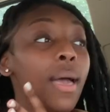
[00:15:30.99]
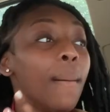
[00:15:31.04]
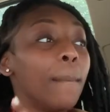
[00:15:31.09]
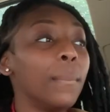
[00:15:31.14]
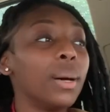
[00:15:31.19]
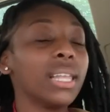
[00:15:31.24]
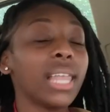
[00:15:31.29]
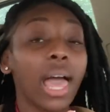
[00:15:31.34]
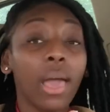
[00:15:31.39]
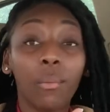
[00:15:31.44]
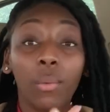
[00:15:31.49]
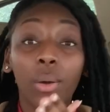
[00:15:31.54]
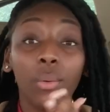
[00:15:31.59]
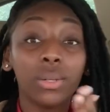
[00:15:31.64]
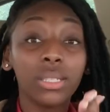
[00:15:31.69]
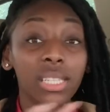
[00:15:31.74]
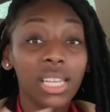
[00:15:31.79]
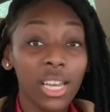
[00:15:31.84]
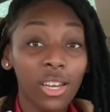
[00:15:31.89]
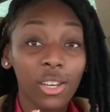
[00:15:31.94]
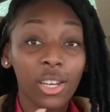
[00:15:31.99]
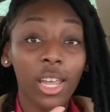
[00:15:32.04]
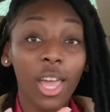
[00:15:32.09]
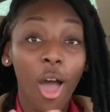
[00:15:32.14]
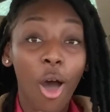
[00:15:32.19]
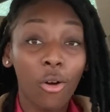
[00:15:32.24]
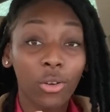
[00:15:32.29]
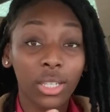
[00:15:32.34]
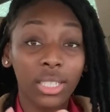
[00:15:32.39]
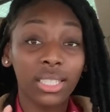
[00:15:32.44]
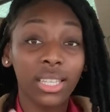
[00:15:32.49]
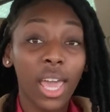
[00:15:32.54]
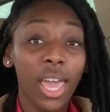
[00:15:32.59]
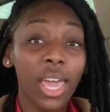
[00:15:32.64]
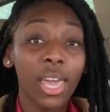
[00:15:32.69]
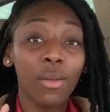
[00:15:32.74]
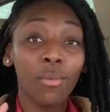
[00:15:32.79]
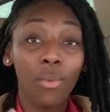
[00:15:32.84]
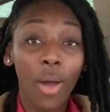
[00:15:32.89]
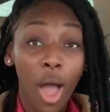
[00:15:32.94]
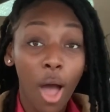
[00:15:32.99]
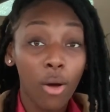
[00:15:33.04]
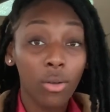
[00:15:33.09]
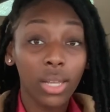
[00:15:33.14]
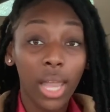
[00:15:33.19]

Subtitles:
But like, we was literally on the same route,